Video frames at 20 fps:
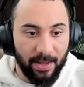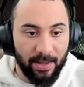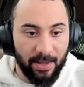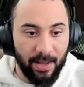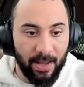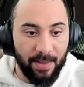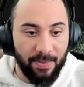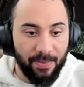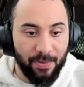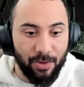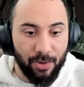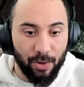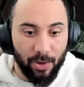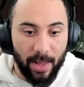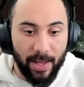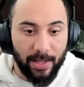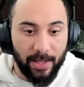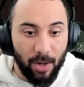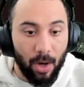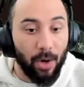and you're
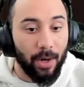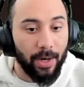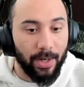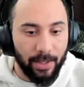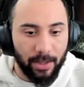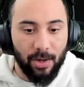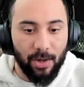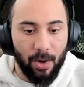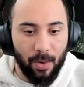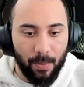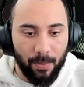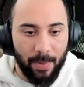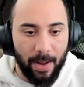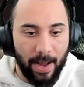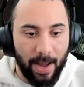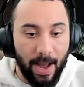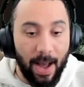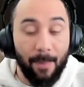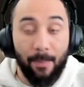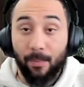like, yo, you know,
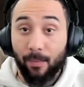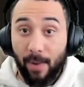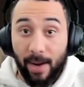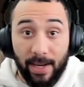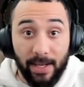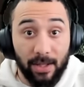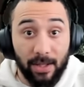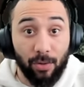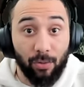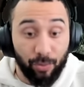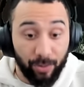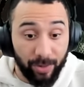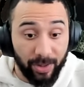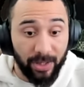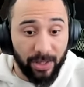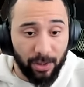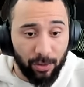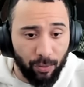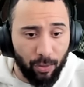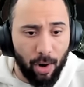I, am ready to
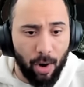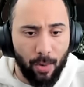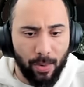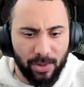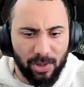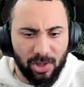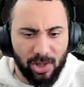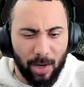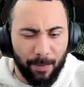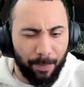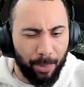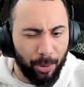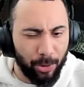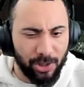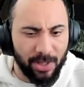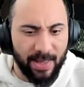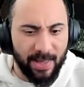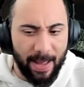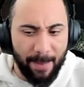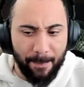really grow and start
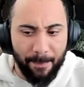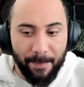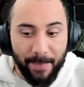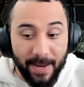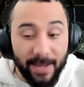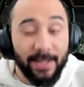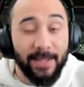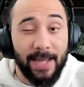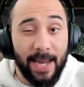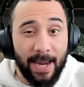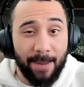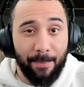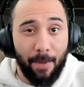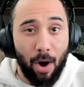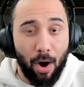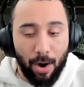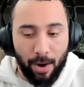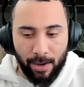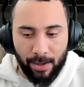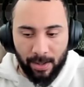pushing that mid game
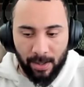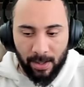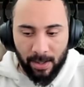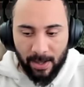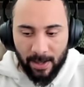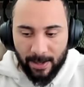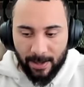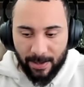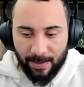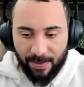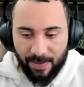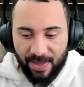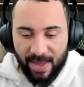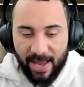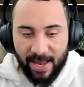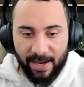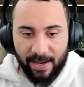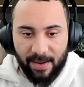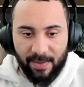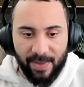hard,
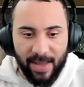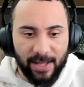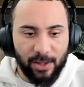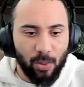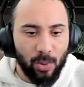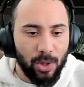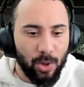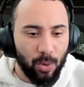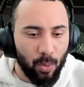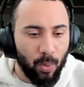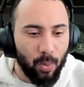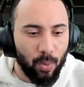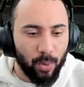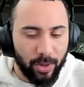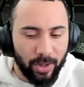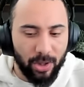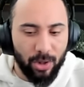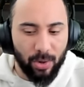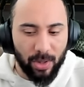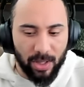then that's when you
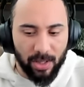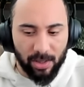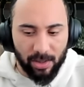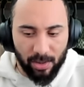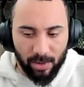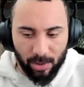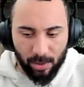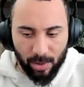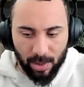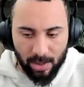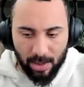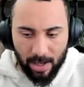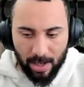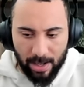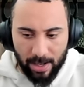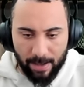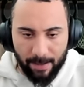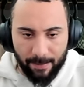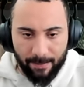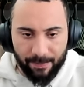you can you can
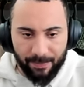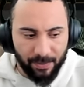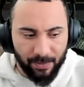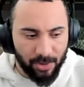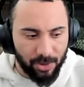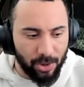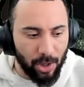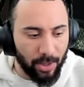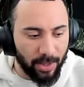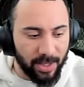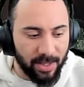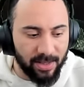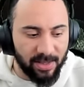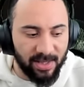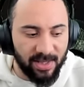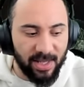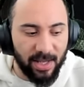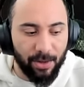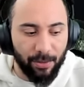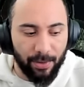uh, start
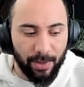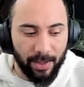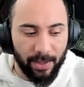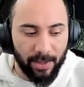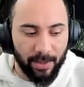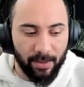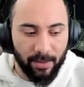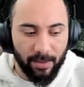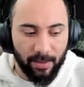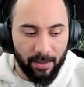considering